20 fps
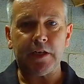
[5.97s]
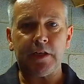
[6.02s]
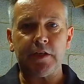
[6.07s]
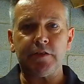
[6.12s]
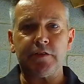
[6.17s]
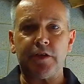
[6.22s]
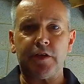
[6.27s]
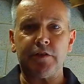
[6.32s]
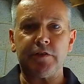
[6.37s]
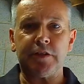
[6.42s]

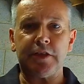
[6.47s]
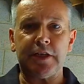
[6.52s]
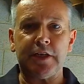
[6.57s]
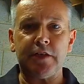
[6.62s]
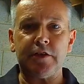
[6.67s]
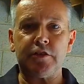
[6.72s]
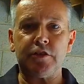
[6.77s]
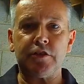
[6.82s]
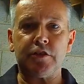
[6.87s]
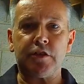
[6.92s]
So
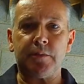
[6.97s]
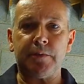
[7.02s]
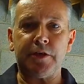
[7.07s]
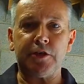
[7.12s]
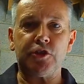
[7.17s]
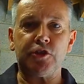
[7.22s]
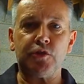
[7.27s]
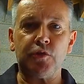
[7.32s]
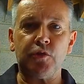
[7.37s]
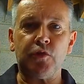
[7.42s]
today is just going to be a
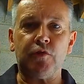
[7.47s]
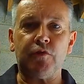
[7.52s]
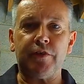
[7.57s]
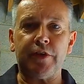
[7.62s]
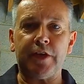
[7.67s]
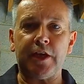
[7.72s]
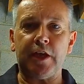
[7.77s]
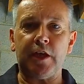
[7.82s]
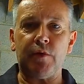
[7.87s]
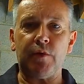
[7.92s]
short
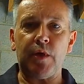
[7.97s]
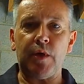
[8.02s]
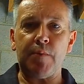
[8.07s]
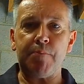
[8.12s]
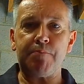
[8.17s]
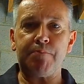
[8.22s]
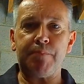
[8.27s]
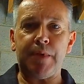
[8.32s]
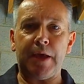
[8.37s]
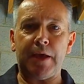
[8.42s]
video
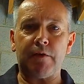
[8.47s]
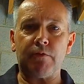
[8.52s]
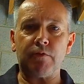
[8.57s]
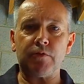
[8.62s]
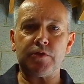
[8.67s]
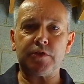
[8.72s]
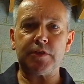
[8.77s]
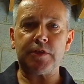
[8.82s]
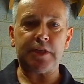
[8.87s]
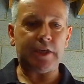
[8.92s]

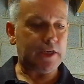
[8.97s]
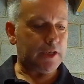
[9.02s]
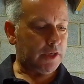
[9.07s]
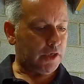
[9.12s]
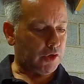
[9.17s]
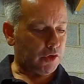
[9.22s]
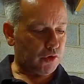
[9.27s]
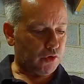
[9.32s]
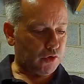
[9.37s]
about the